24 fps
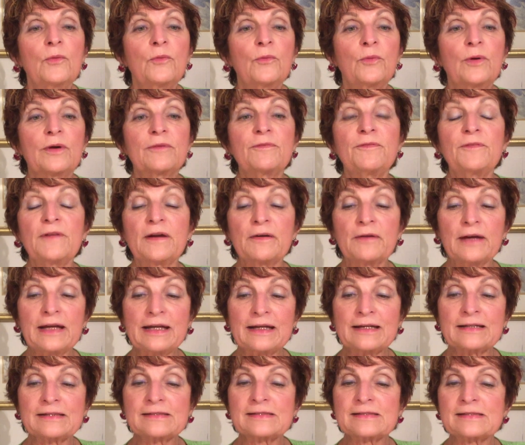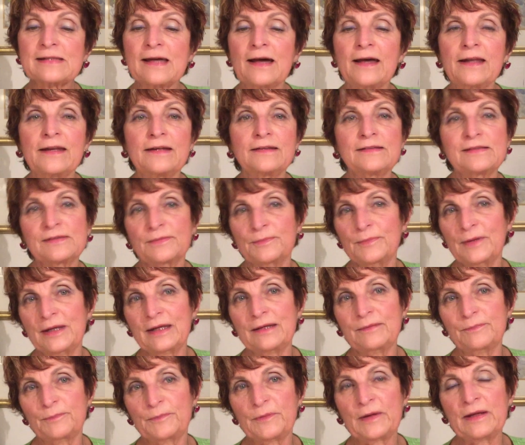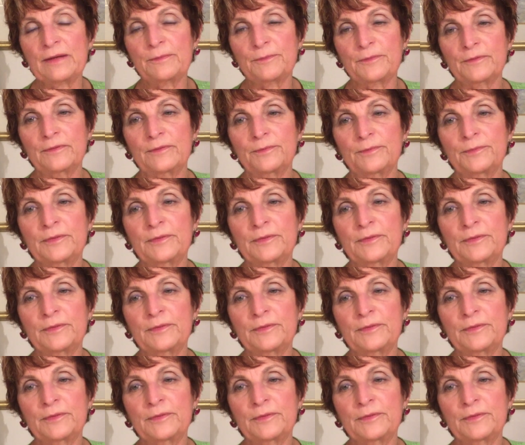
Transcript: We're very excited to meet people